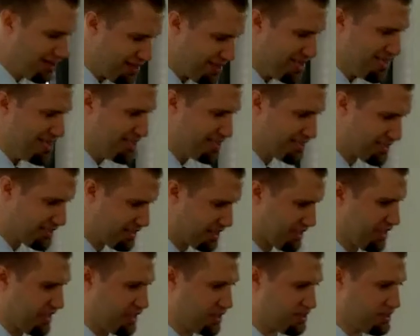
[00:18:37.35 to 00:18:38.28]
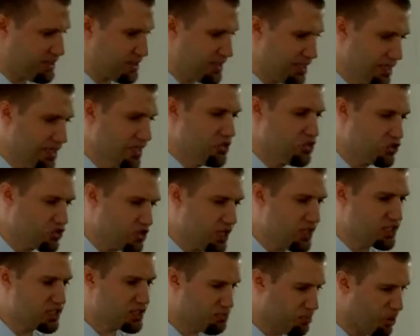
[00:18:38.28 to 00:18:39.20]
these things that he has
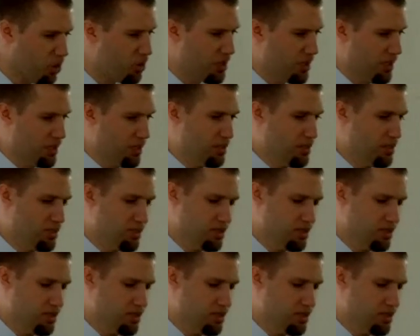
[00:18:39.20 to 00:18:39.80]
just spoken